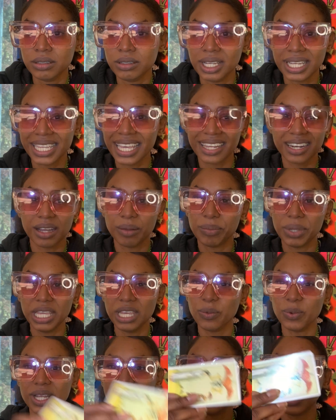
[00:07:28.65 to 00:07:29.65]
You cannot be
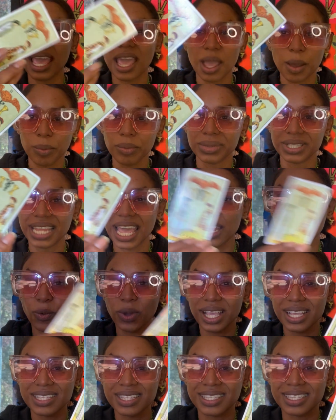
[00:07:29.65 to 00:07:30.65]
with them, then
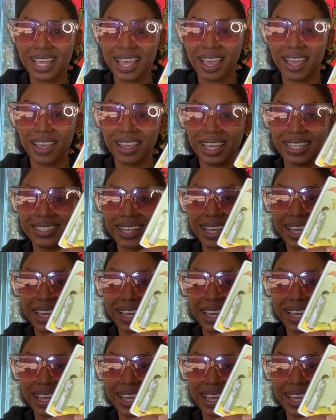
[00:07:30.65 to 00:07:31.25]
when you say it, I